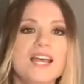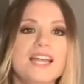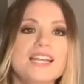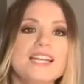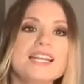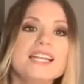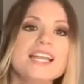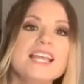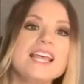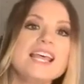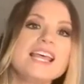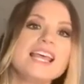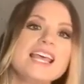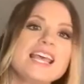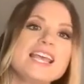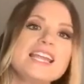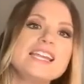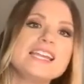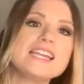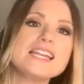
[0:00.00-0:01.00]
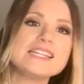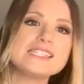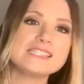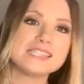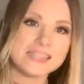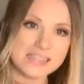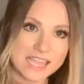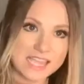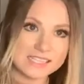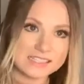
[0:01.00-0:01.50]
one, and it
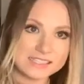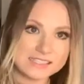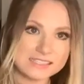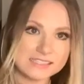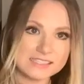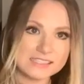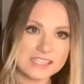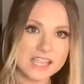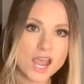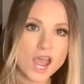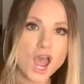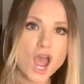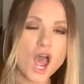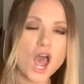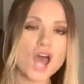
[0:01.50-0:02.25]
is this.